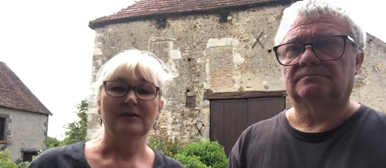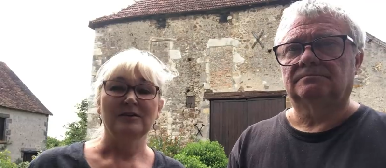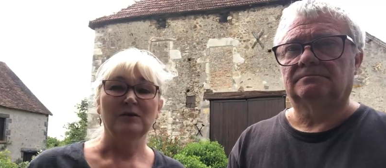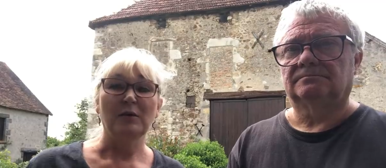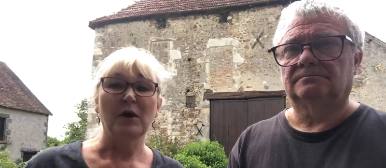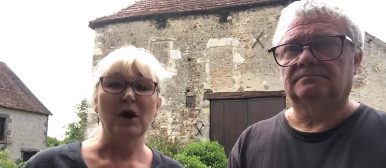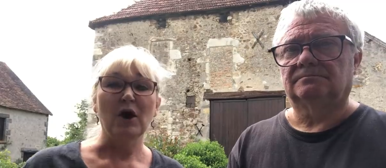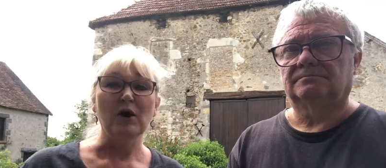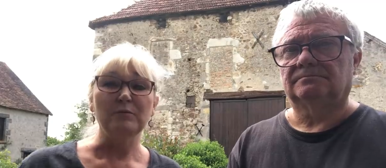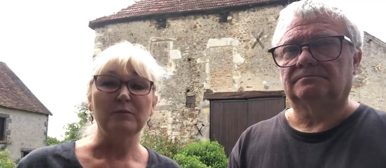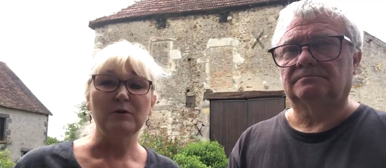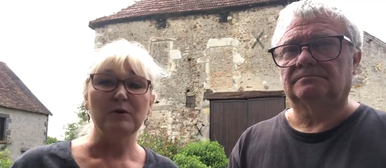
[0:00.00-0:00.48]

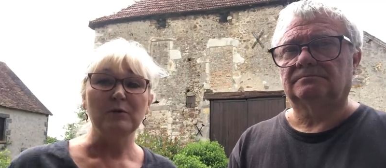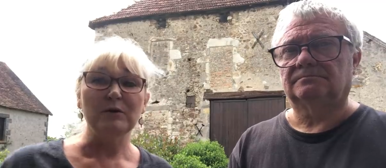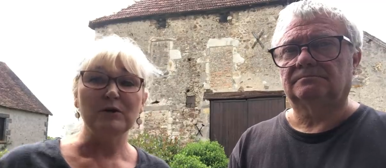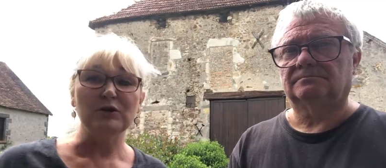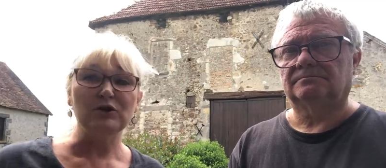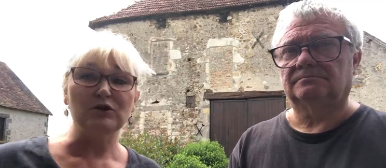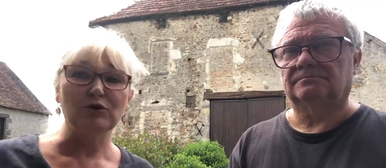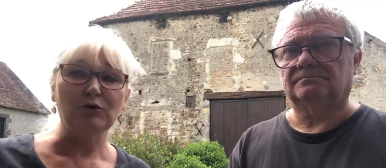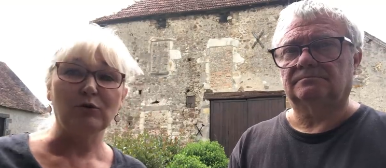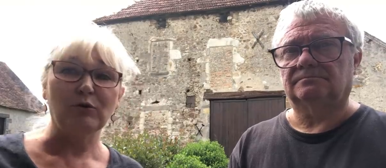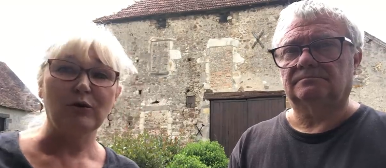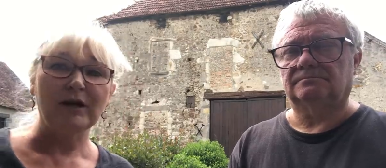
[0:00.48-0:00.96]
Speaker 1: So we hope you
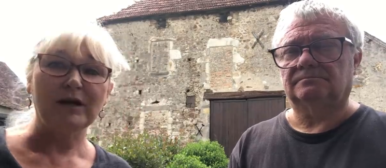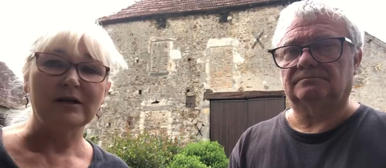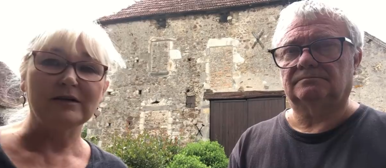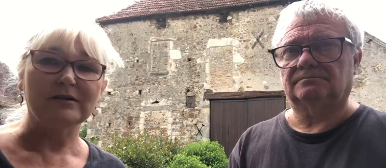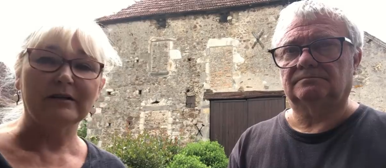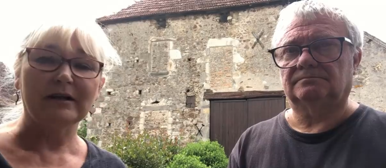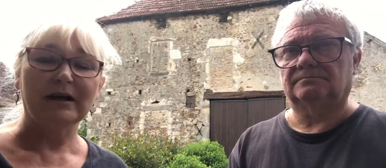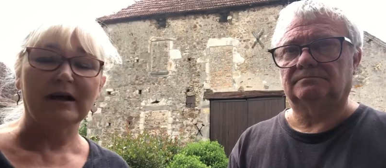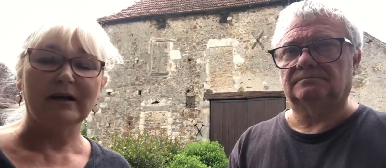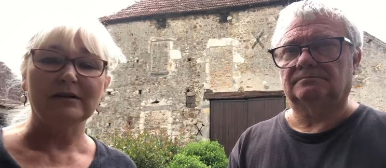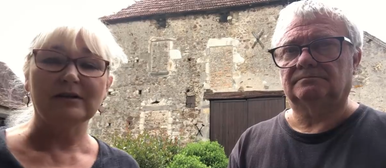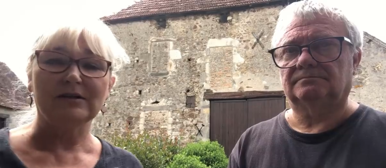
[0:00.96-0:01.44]
enjoyed
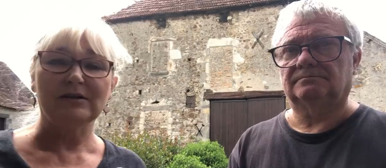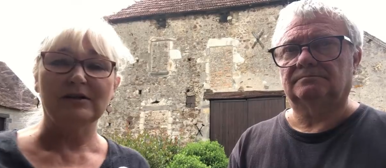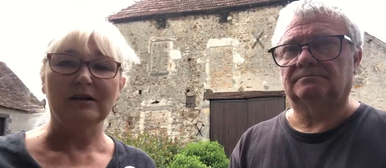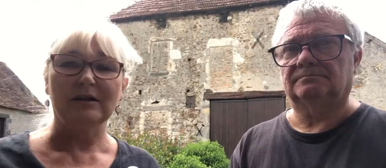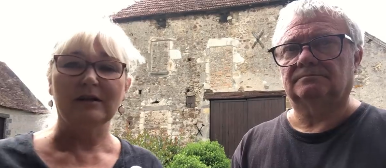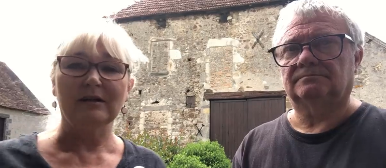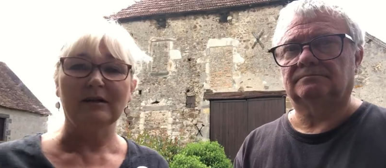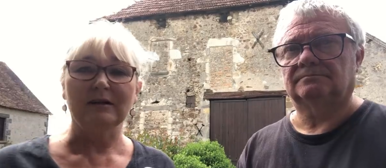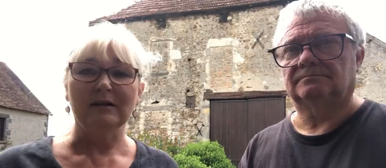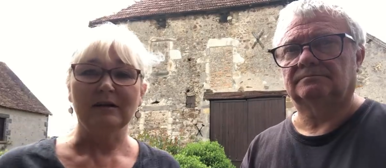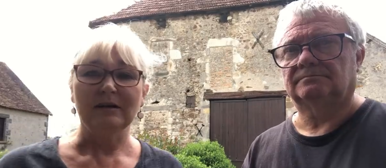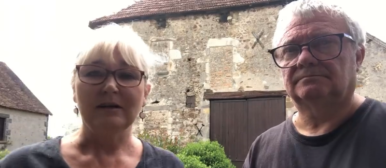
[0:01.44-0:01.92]
that
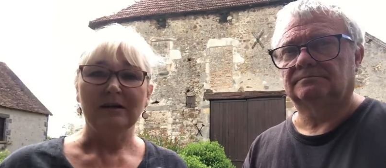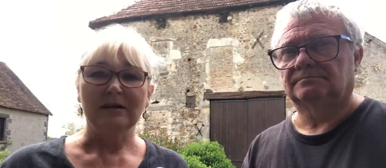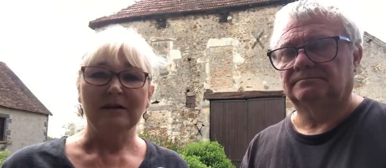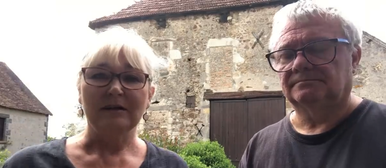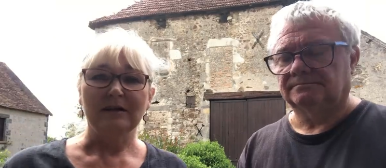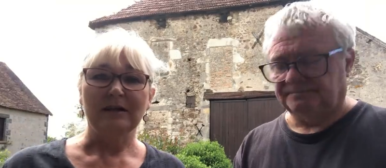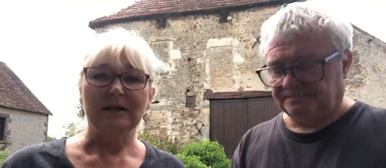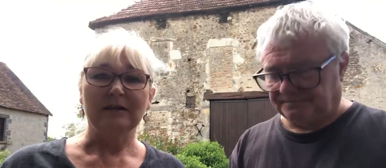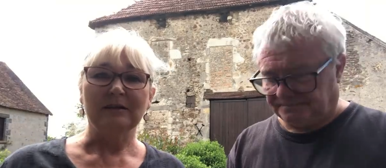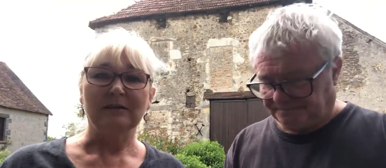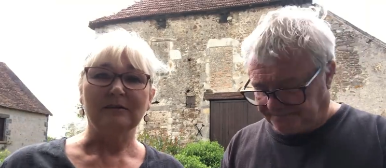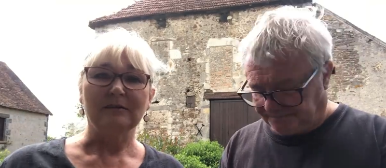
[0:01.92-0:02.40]
uh,
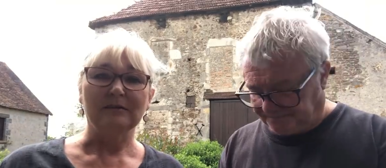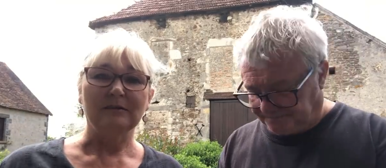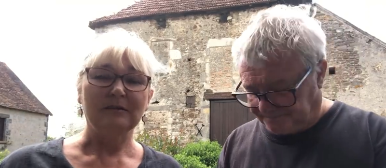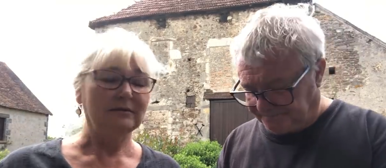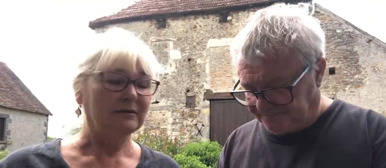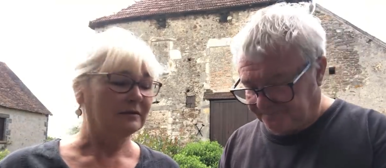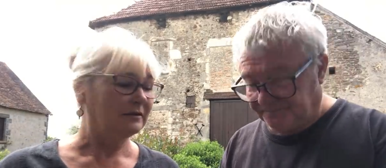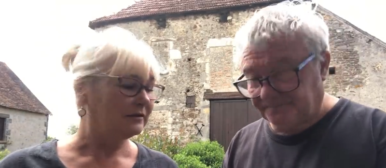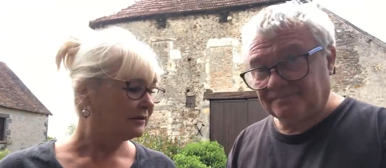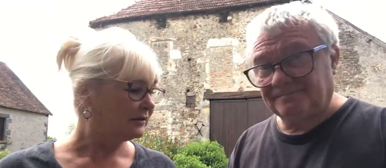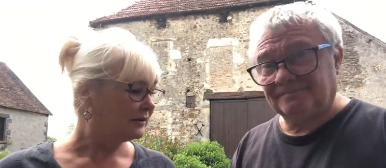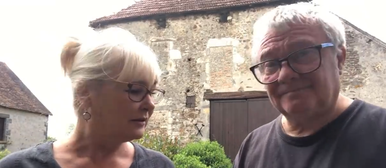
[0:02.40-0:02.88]
little
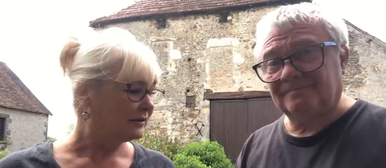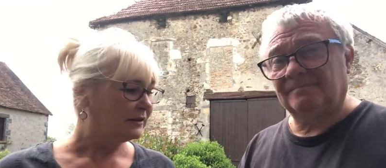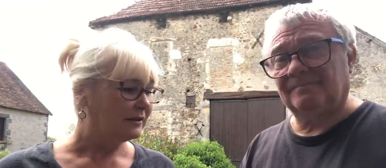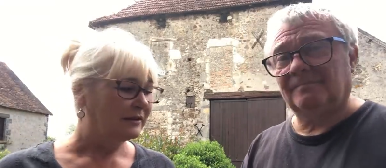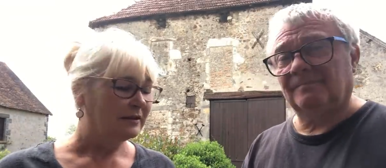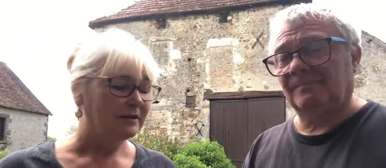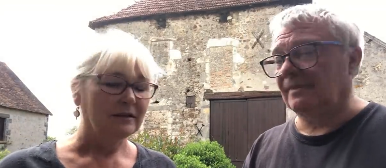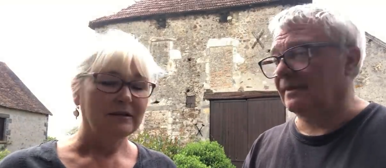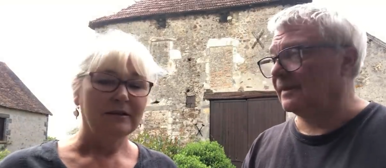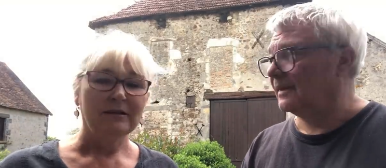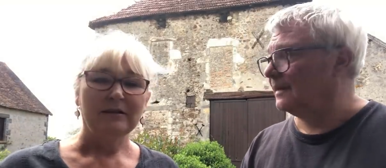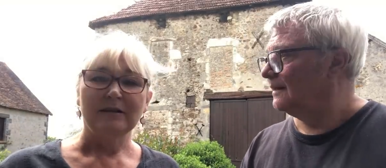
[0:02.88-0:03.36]

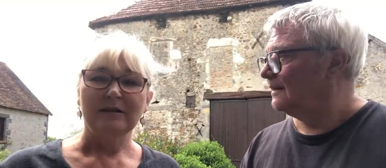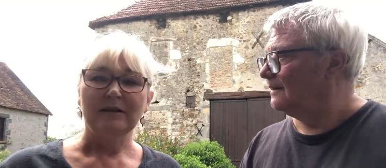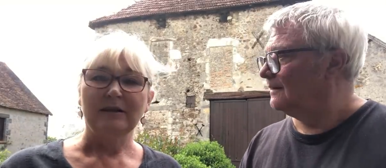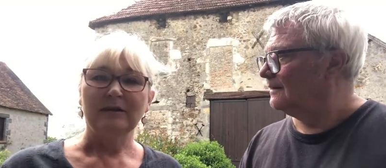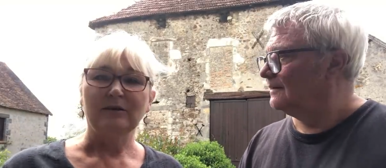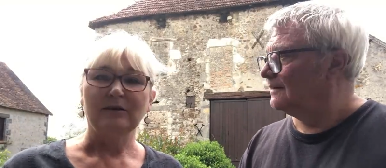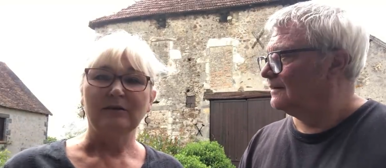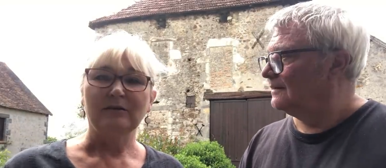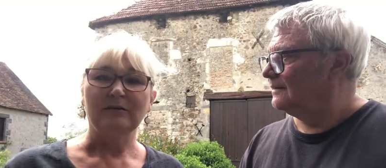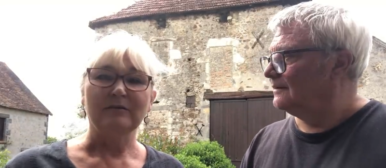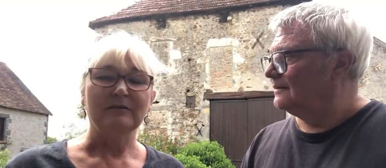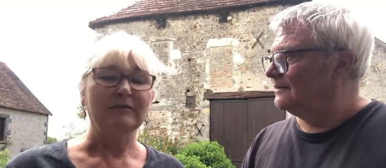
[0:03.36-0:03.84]

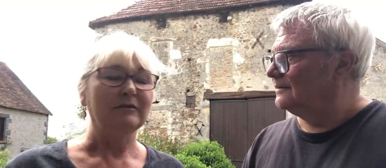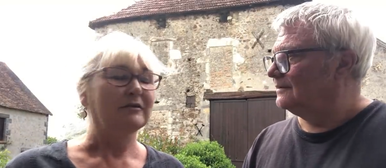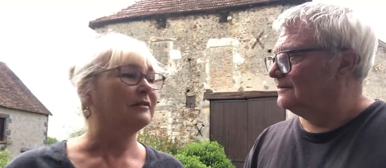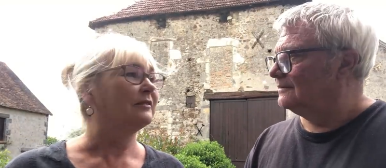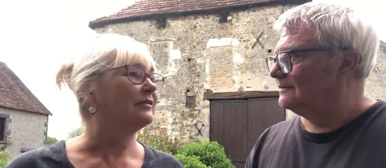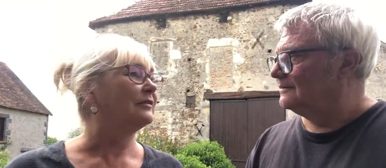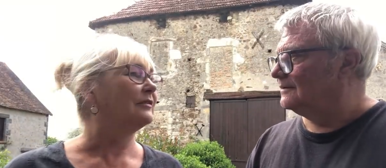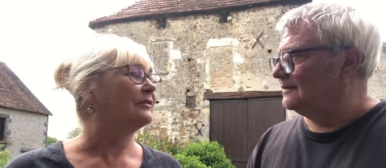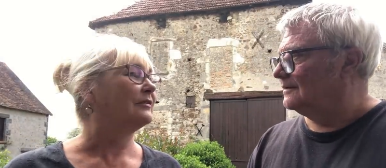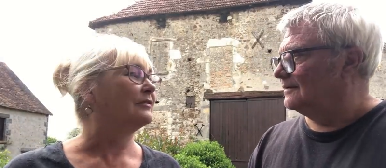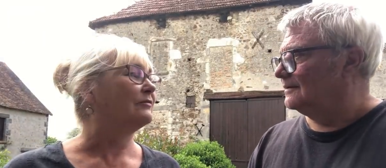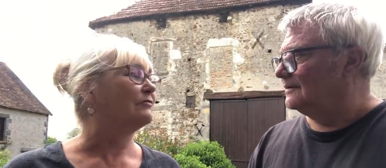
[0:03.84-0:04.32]
little
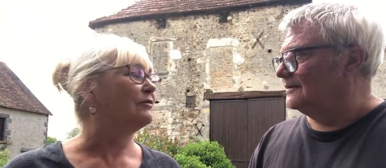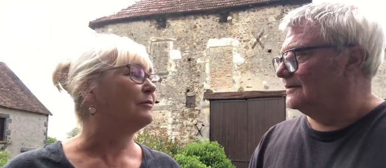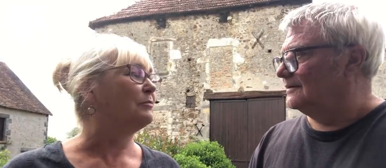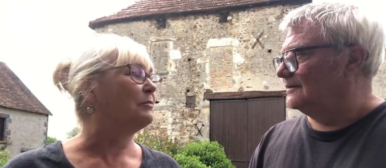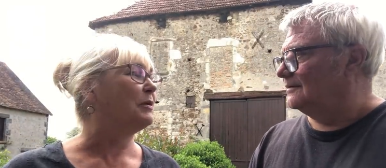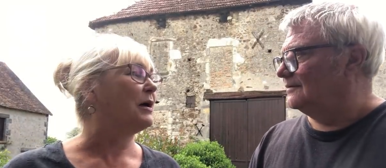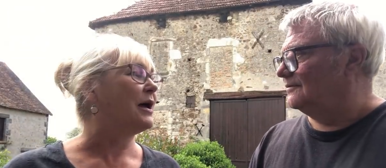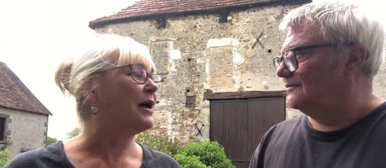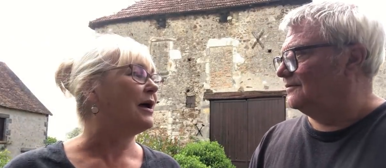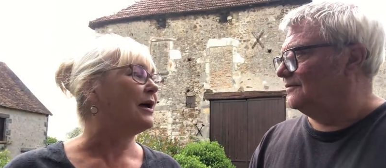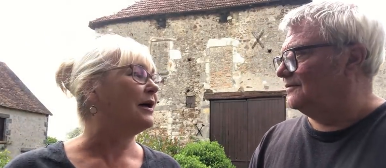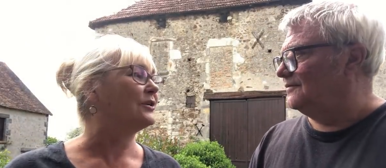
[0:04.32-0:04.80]

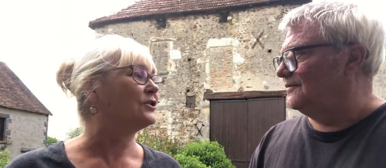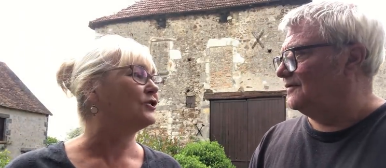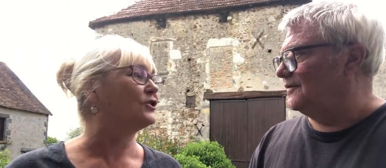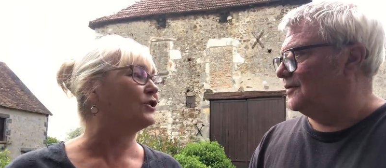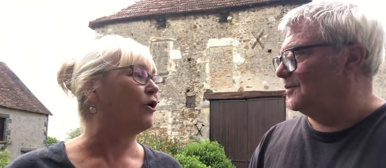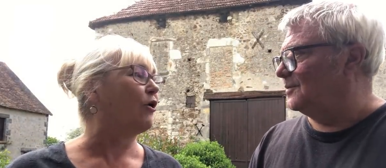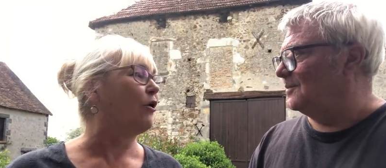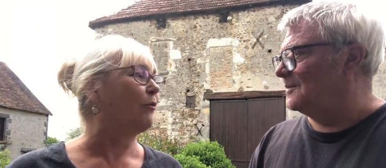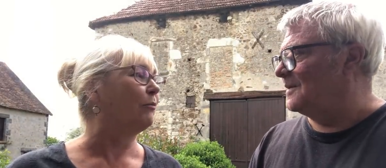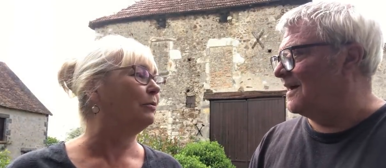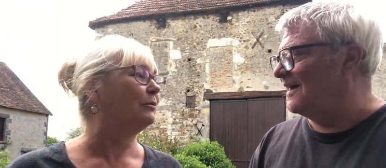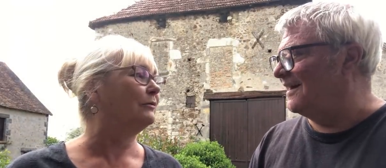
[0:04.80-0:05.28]
repair
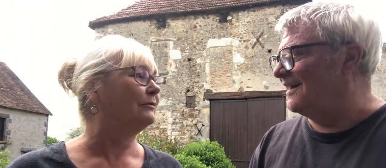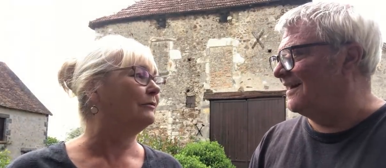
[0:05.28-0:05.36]
film. shop